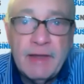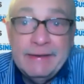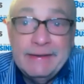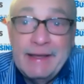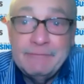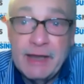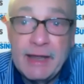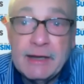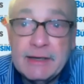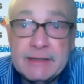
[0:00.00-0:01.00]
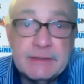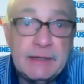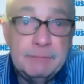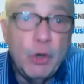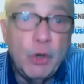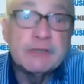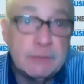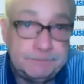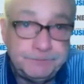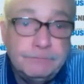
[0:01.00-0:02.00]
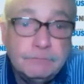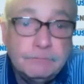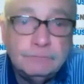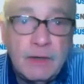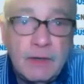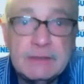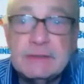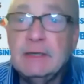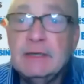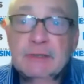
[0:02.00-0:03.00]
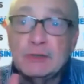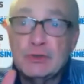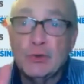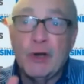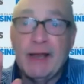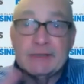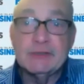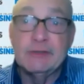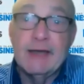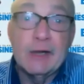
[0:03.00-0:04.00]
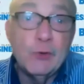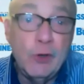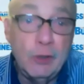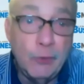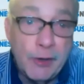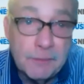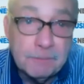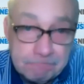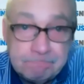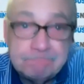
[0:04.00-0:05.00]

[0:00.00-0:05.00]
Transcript: How do you navigate it as a boss? Is the short answer, you got to call a lawyer?